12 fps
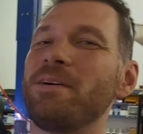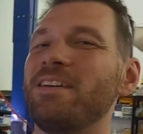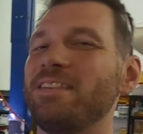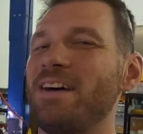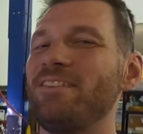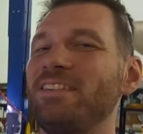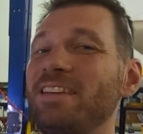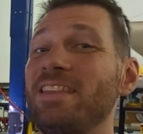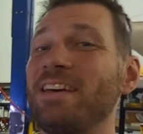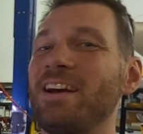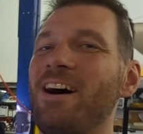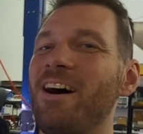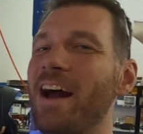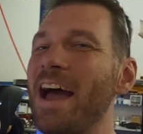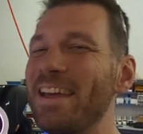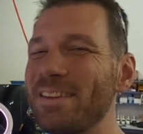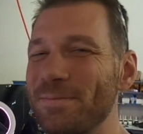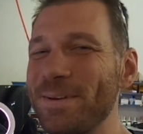because obviously the car
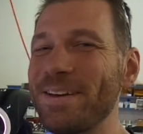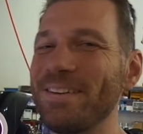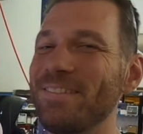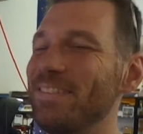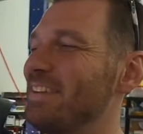has moved.